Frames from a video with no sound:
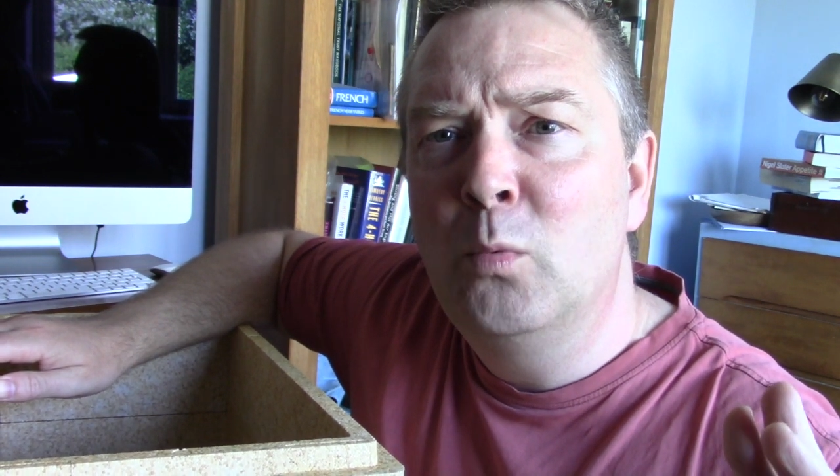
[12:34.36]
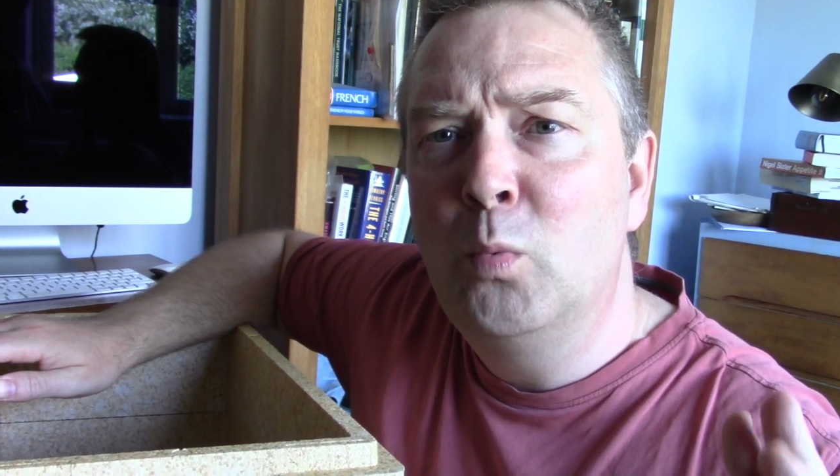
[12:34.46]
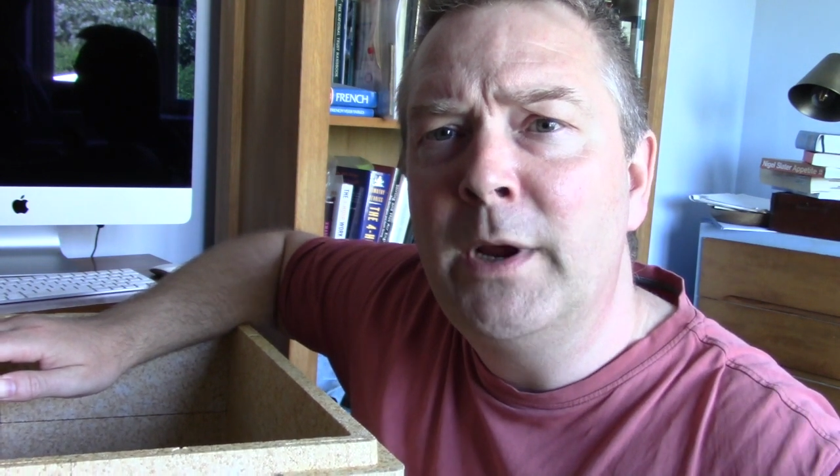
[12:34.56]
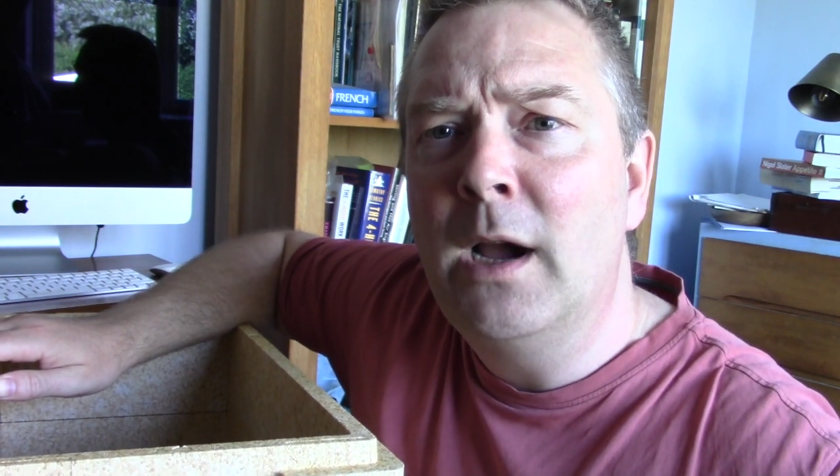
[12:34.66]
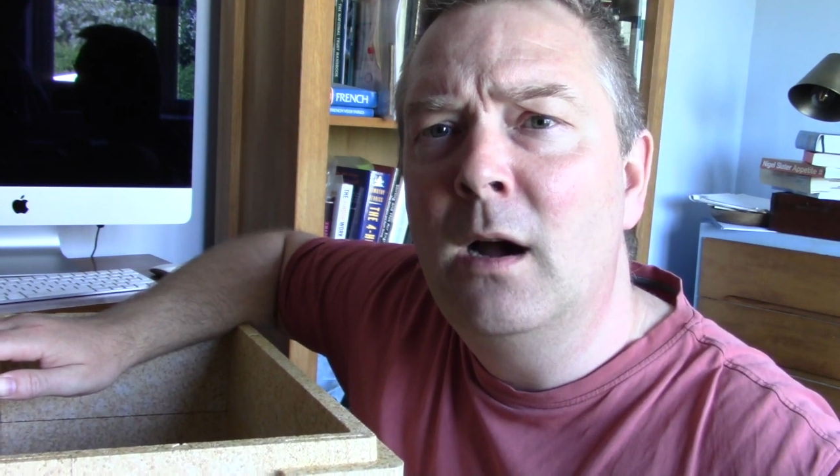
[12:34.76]

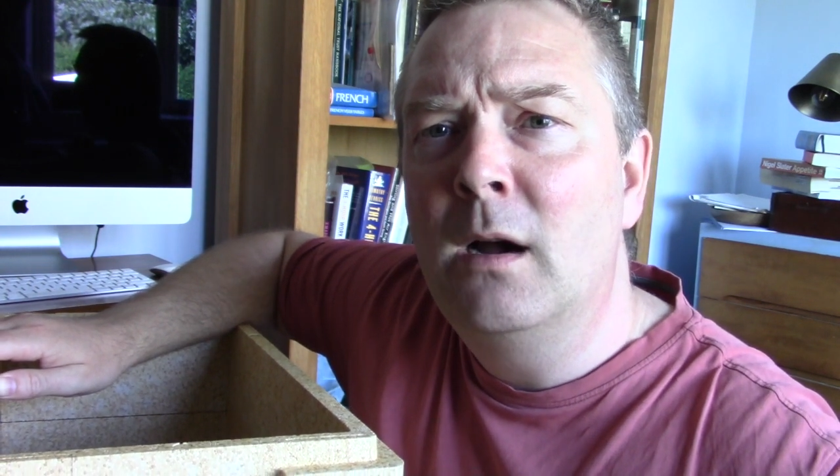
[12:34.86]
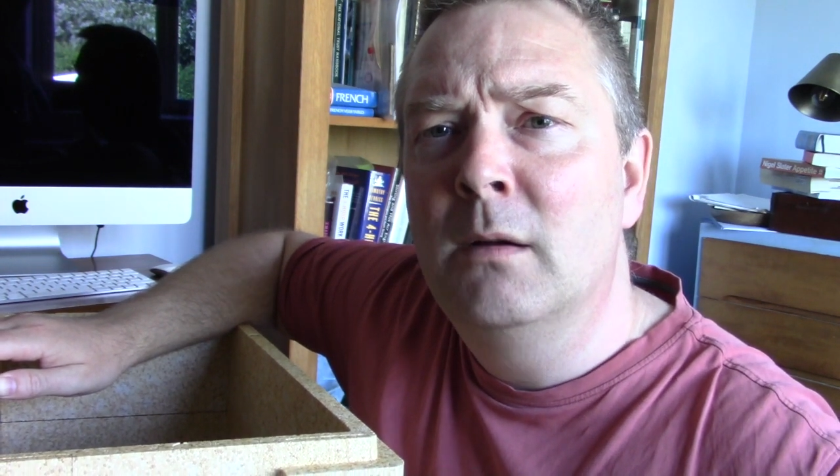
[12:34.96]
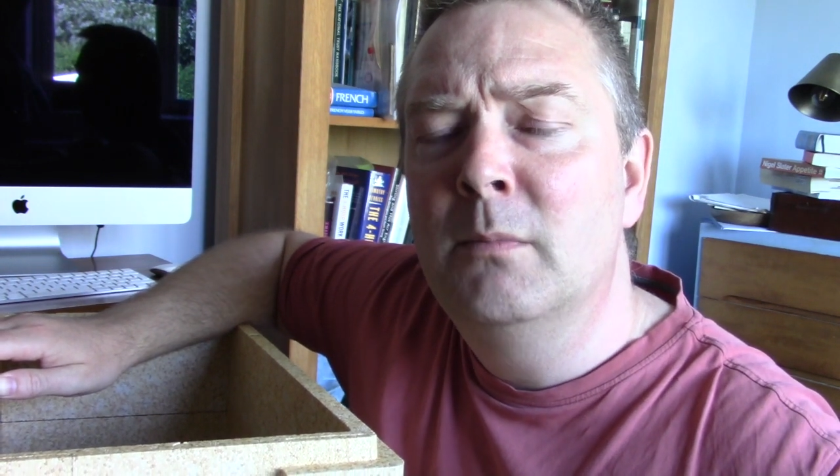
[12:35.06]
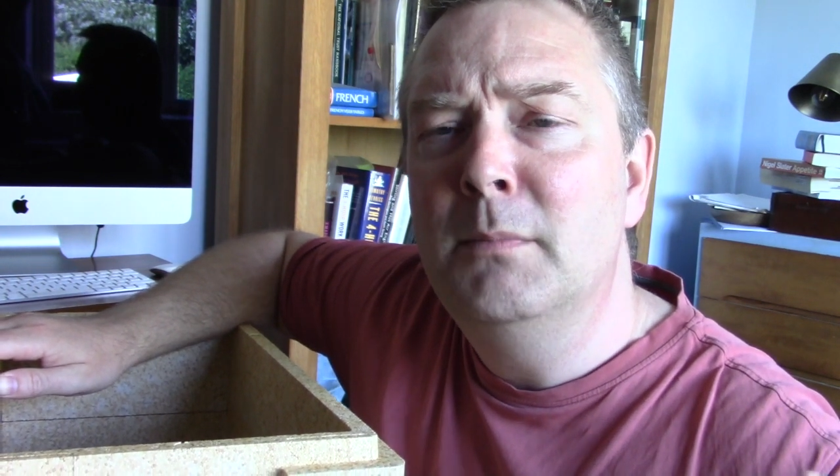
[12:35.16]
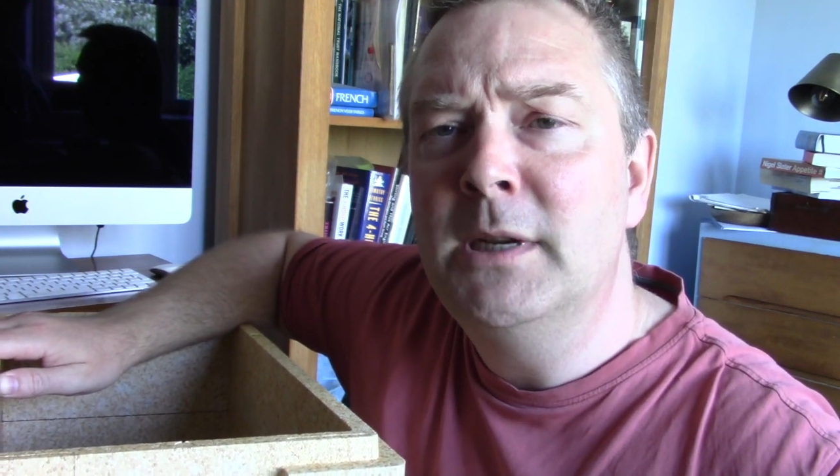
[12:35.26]
We are
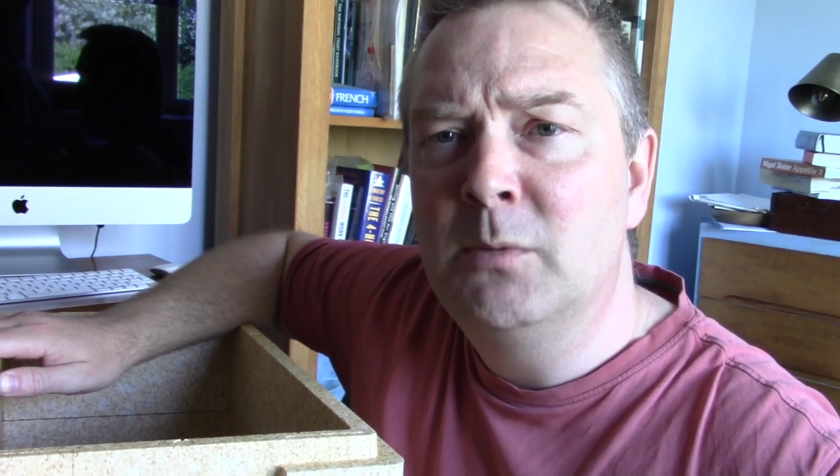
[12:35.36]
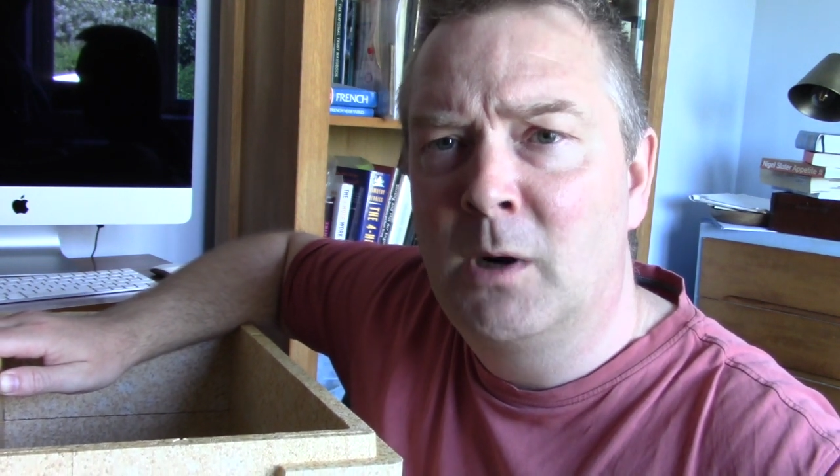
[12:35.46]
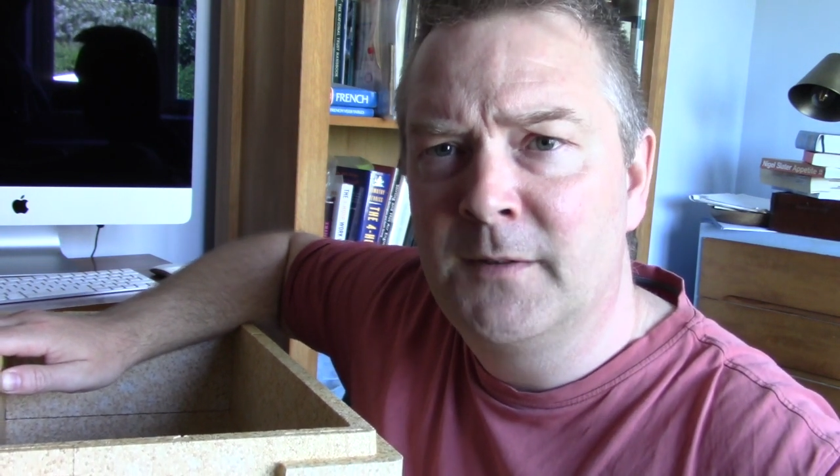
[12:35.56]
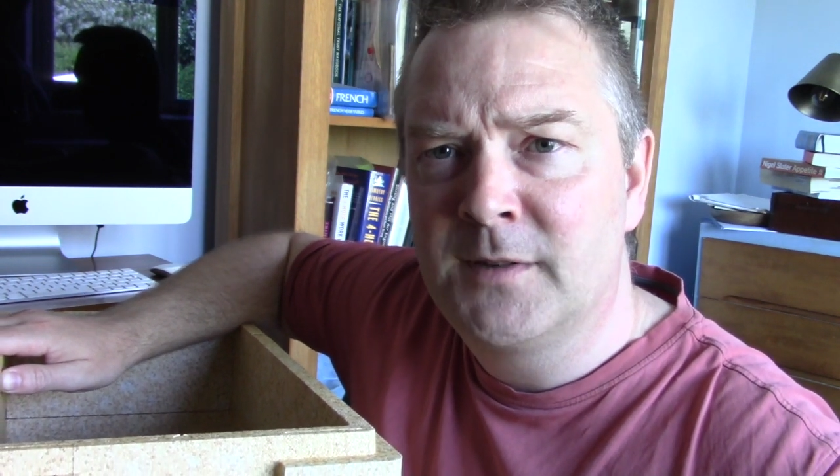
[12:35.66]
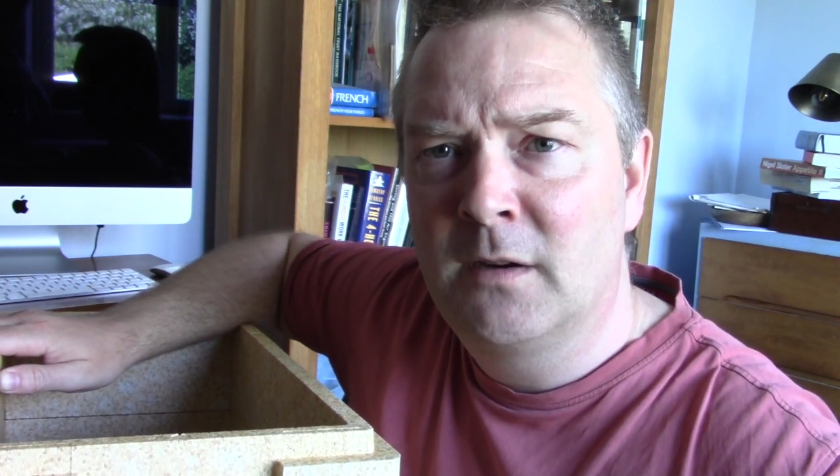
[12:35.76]

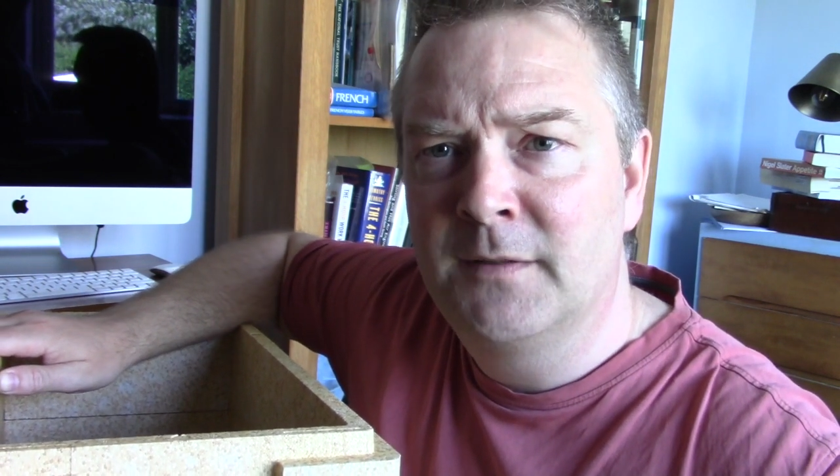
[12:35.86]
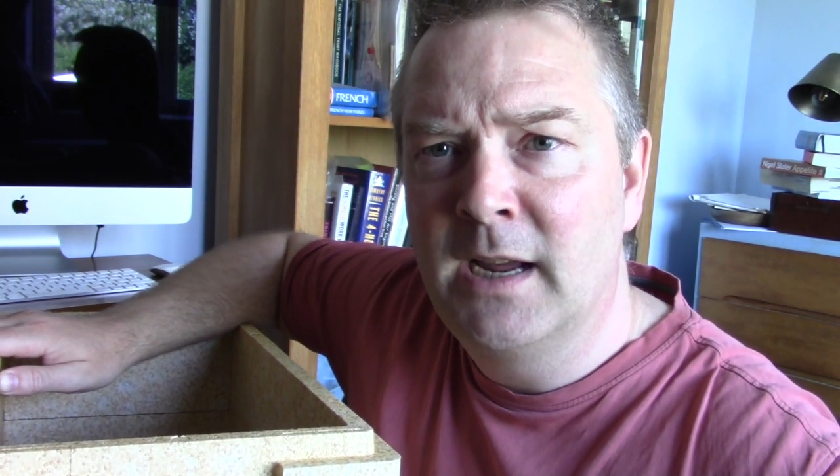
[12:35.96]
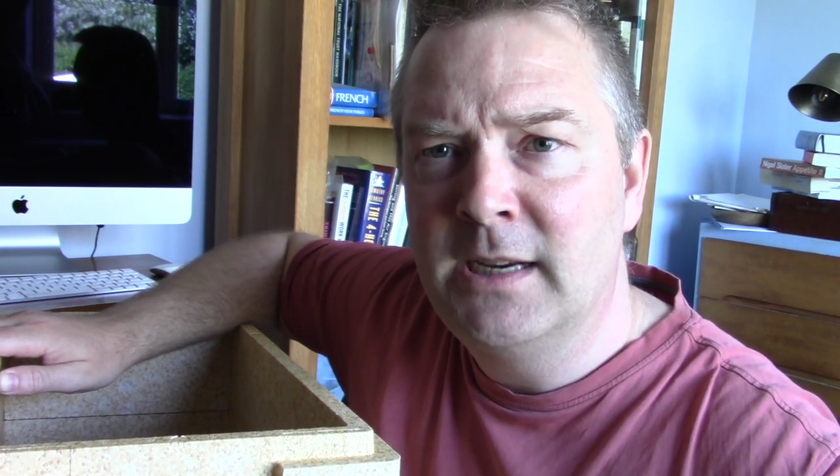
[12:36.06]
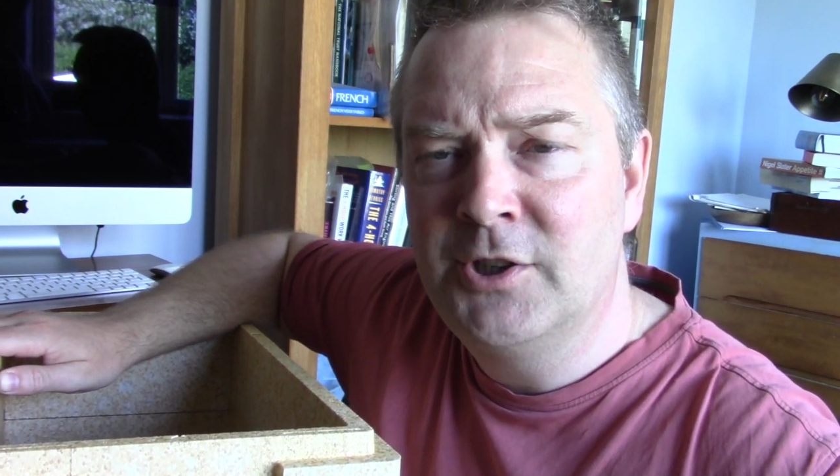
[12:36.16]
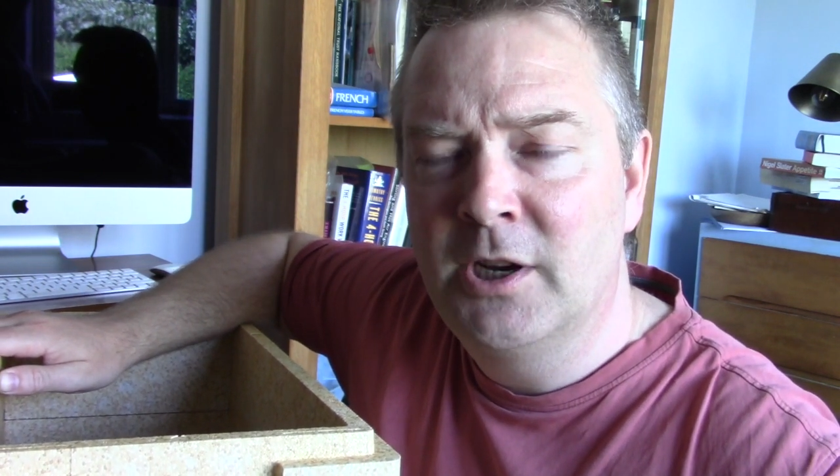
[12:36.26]
midwives of
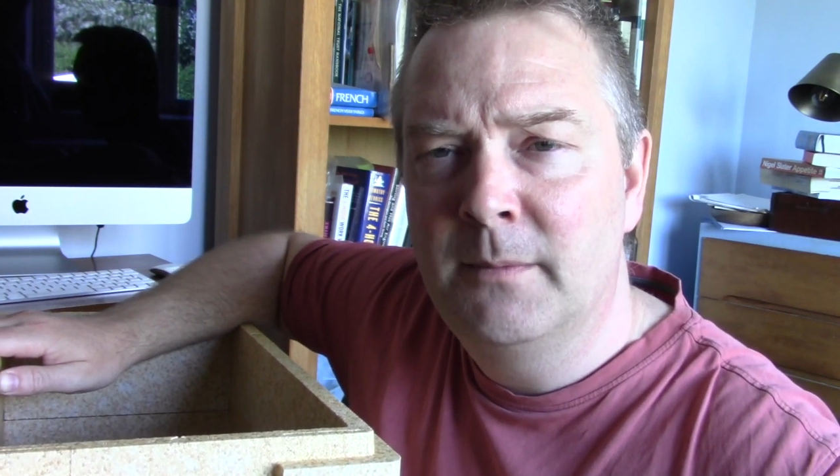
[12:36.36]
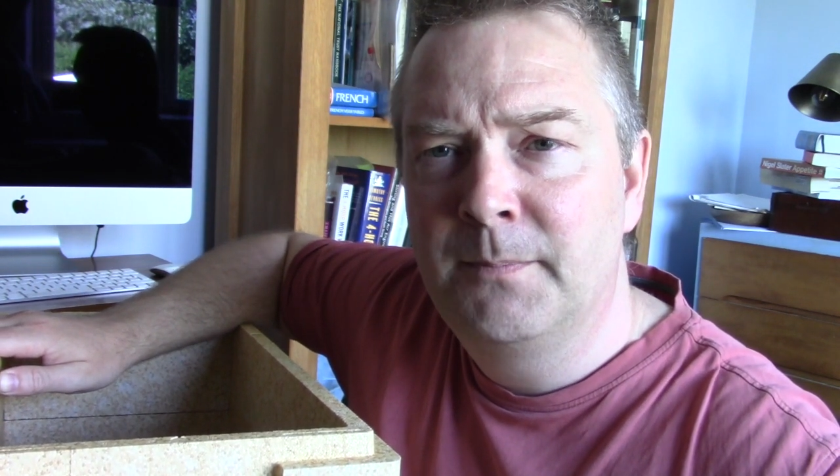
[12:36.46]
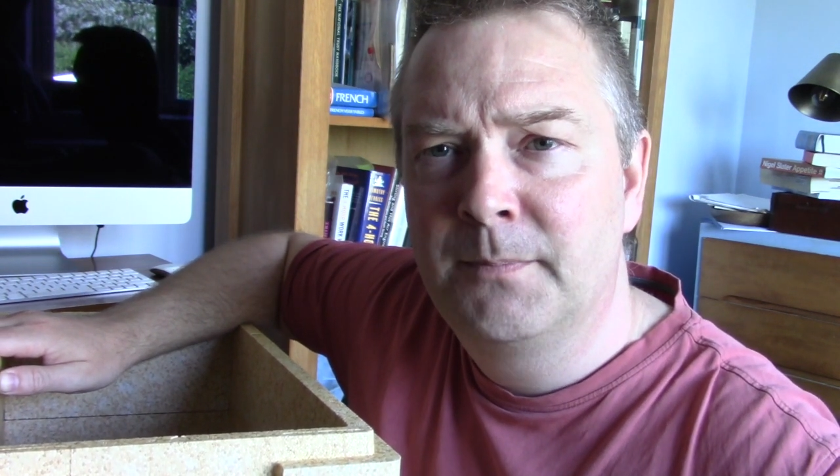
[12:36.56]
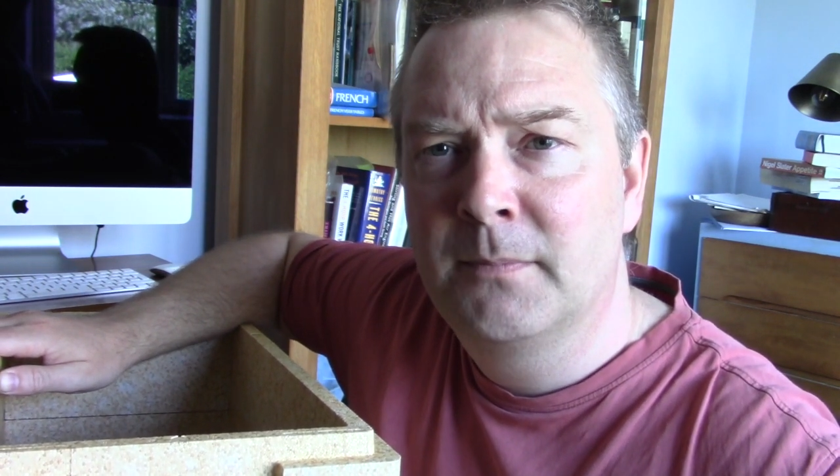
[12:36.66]
nature,